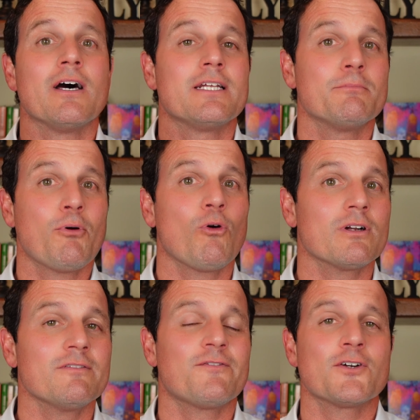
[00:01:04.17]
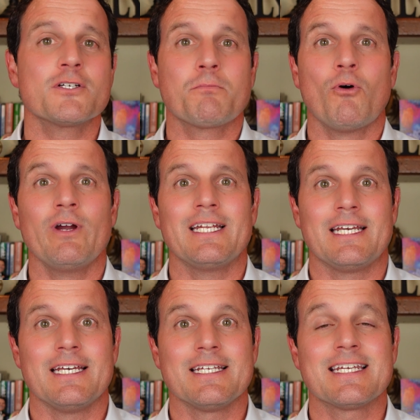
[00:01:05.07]
an important first point
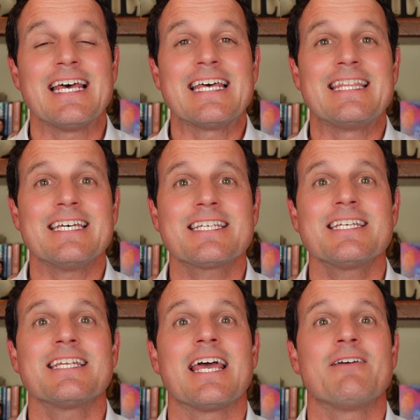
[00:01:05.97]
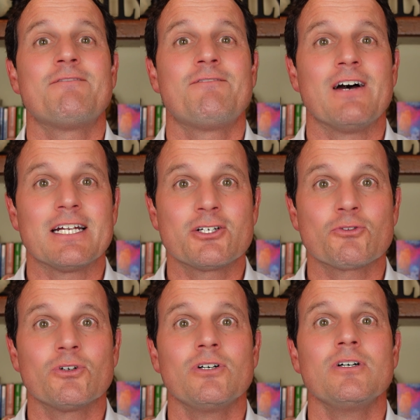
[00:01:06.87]
is this is a
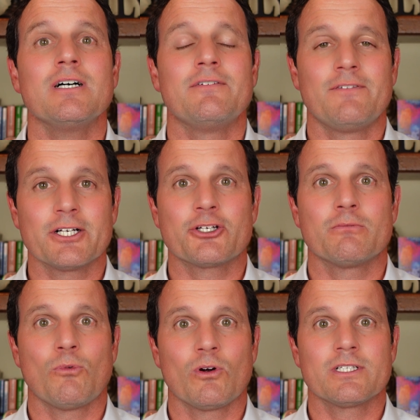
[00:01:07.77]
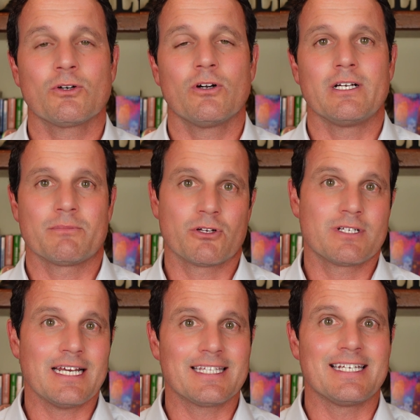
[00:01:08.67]
federal eviction moratorium. So it's
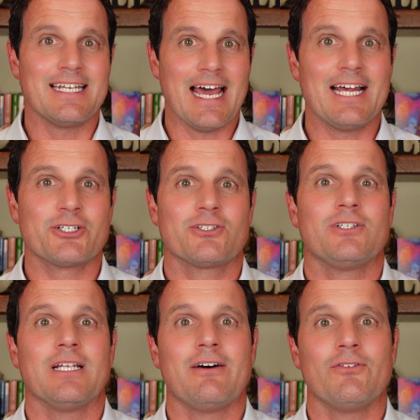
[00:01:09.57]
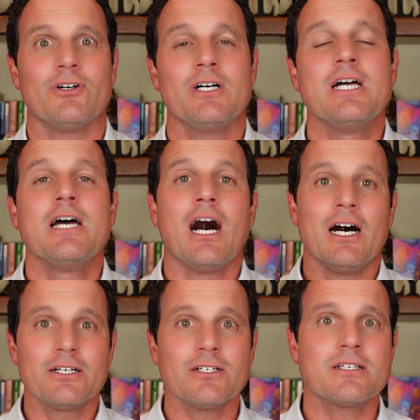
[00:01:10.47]
at the national level.
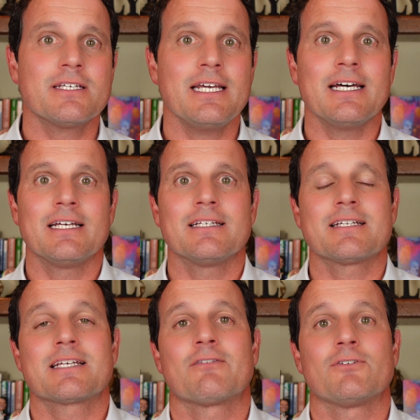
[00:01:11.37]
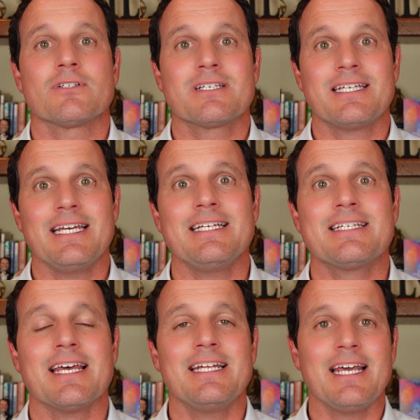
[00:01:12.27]
Understand that several states
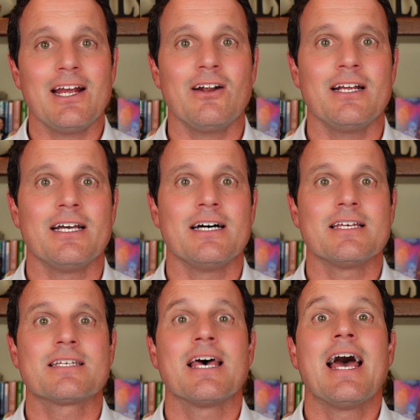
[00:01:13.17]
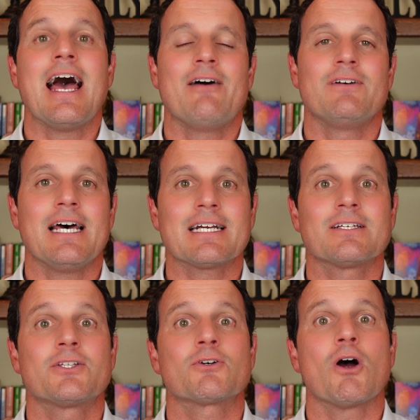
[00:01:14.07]
and areas have
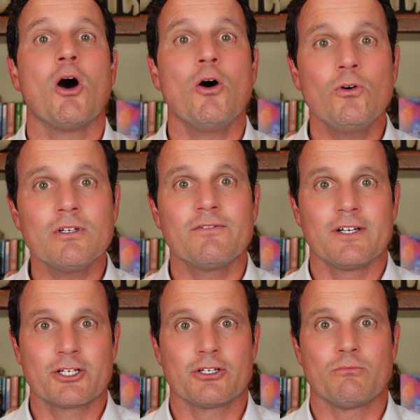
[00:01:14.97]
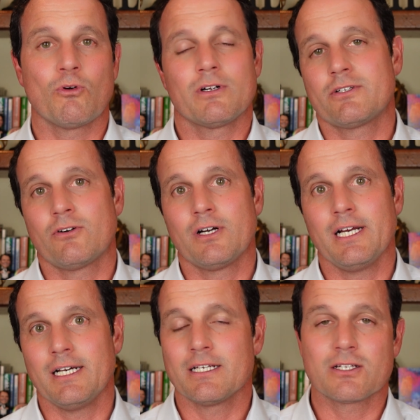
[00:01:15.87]
enacted their own eviction
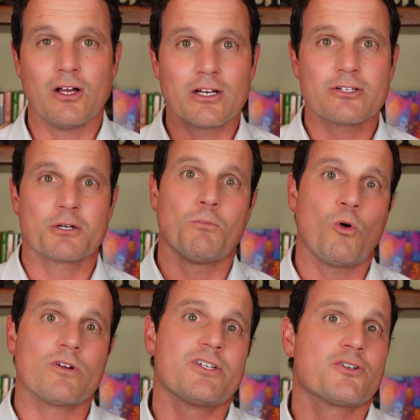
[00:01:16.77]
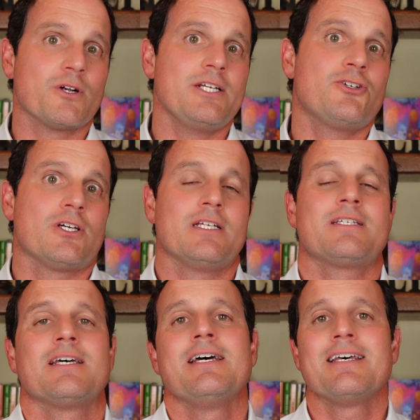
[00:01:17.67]
moratoria. And as long as they're more stringent
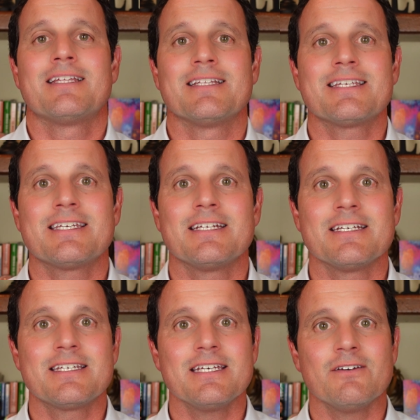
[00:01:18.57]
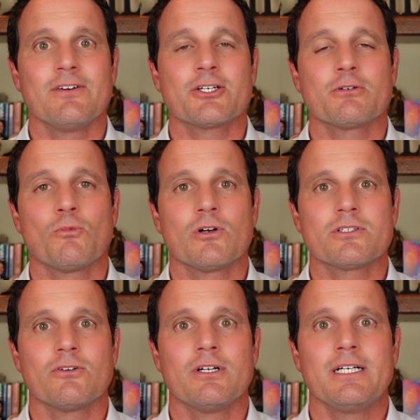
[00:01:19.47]
than the CDC eviction
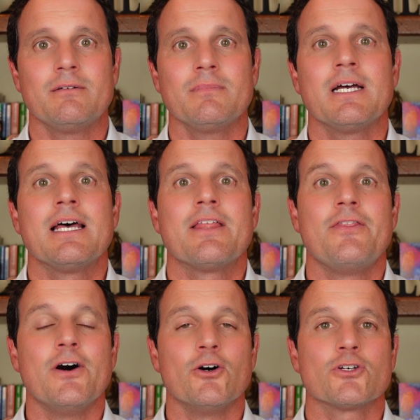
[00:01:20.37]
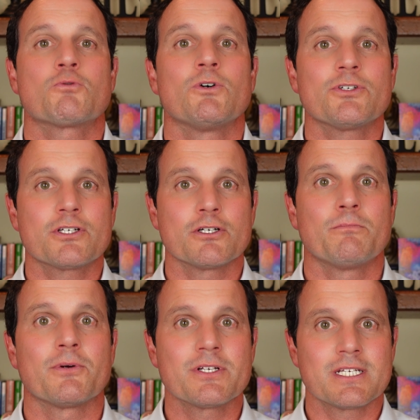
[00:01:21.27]
moratorium, those will
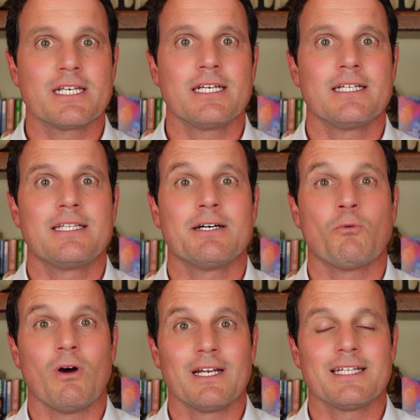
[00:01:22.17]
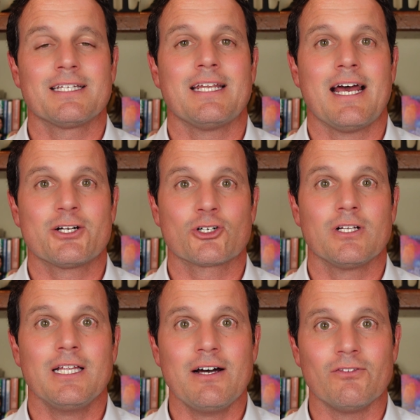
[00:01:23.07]
supersede the one at the national
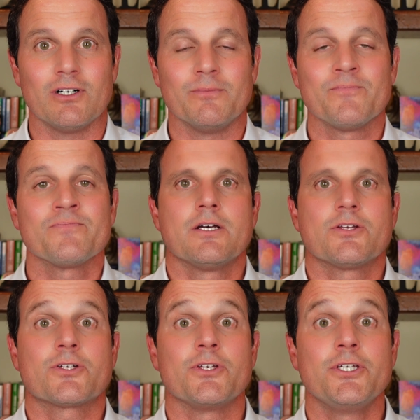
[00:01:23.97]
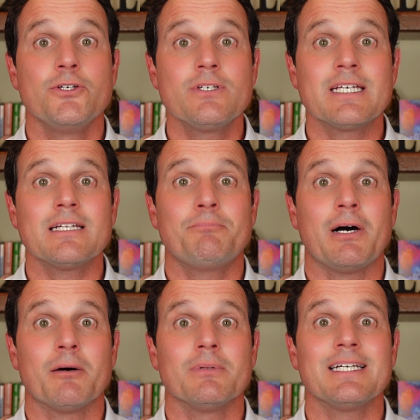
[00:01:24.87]
level. So, using the
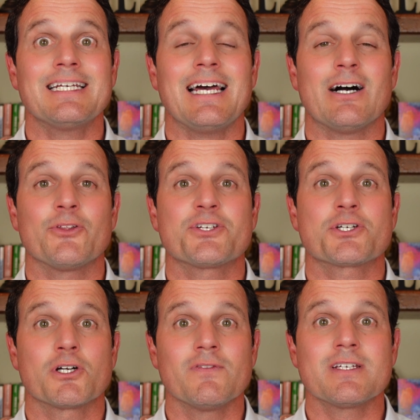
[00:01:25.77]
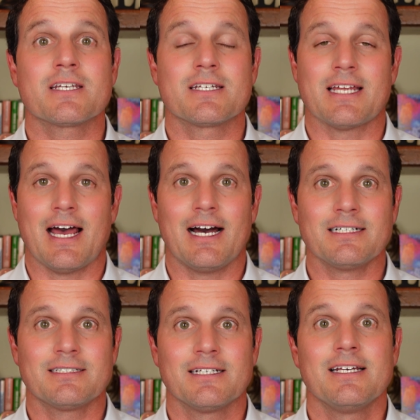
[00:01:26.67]
Public Health Services
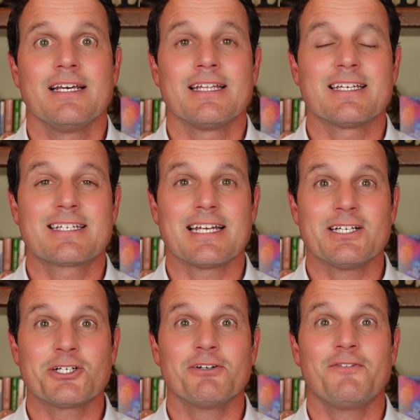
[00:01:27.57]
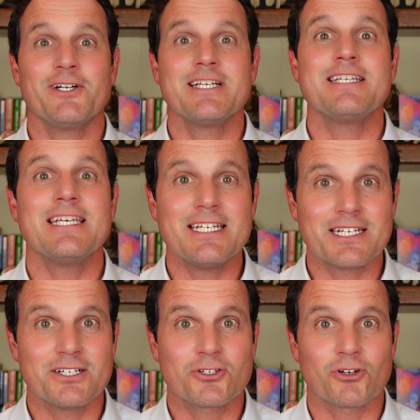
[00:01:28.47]
Act, the Center for Disease
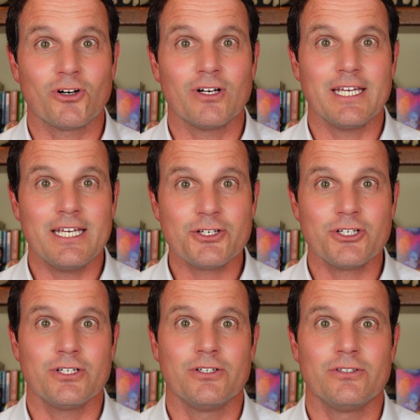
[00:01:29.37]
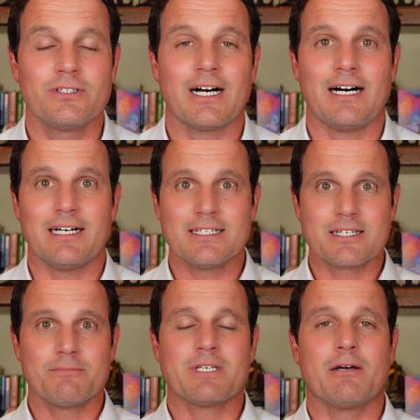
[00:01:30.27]
Control issued on
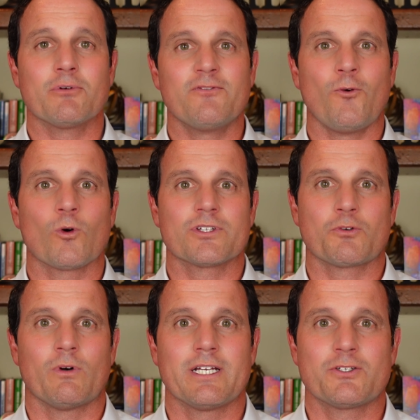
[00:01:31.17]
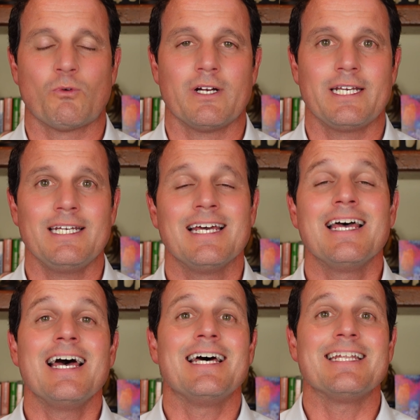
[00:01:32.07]
September 4th, 2020,
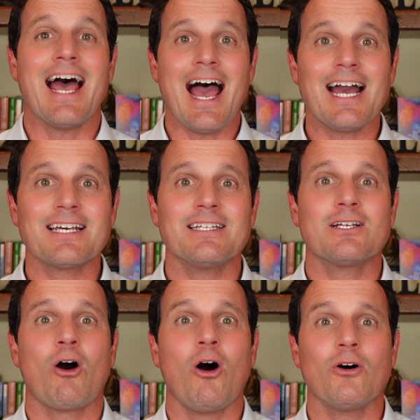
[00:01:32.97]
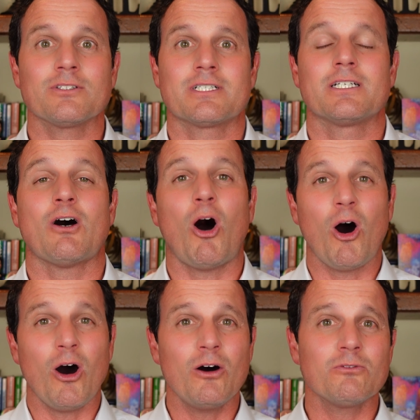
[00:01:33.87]
an act that halted
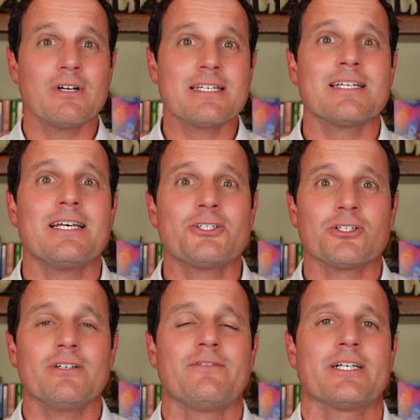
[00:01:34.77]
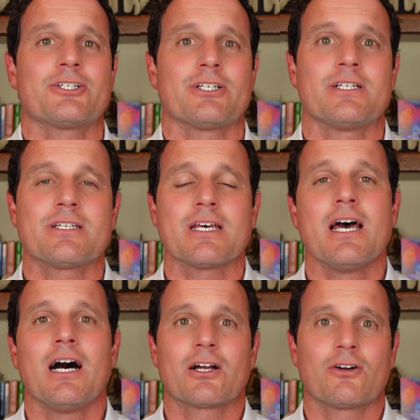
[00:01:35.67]
all residential evictions
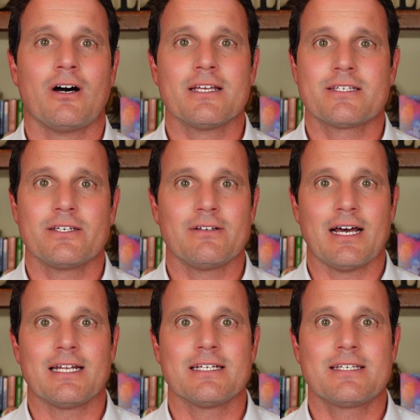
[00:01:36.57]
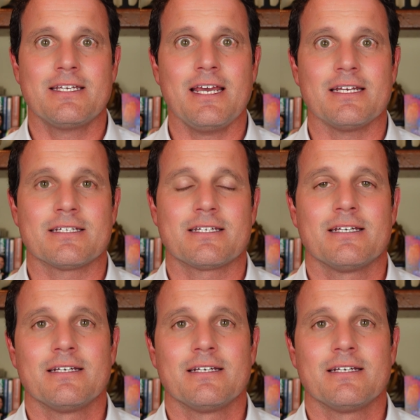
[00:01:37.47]
across the United States.